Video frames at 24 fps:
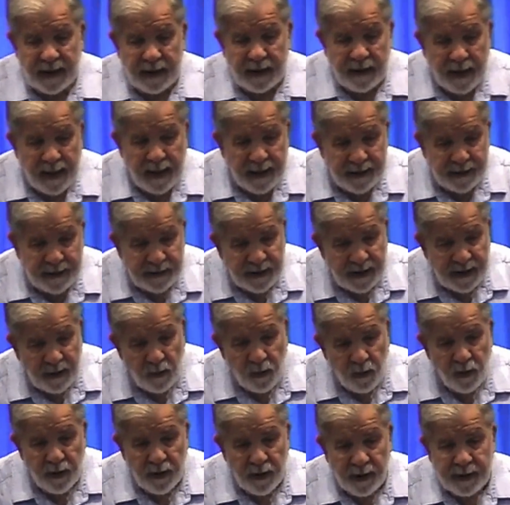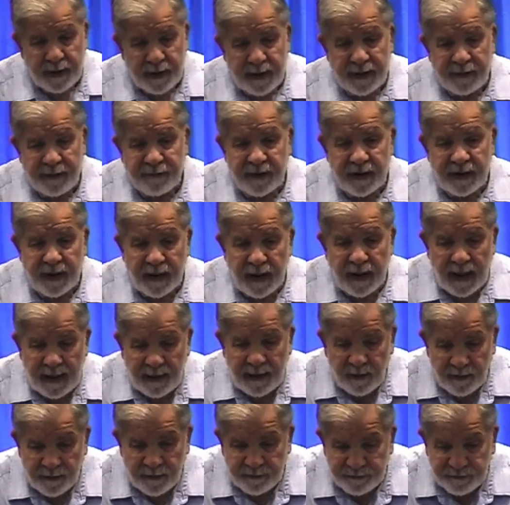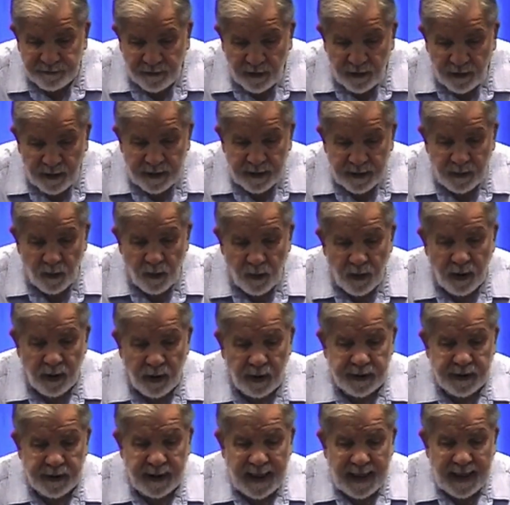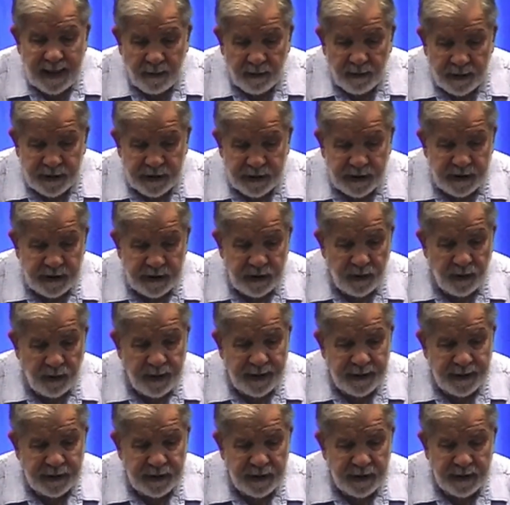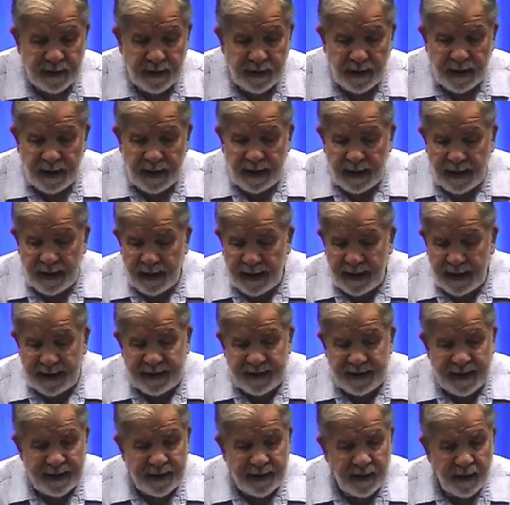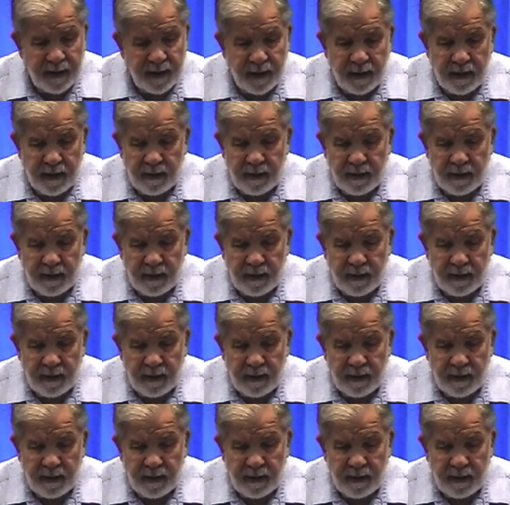that God is at work even in our fallen world, in our situation, and that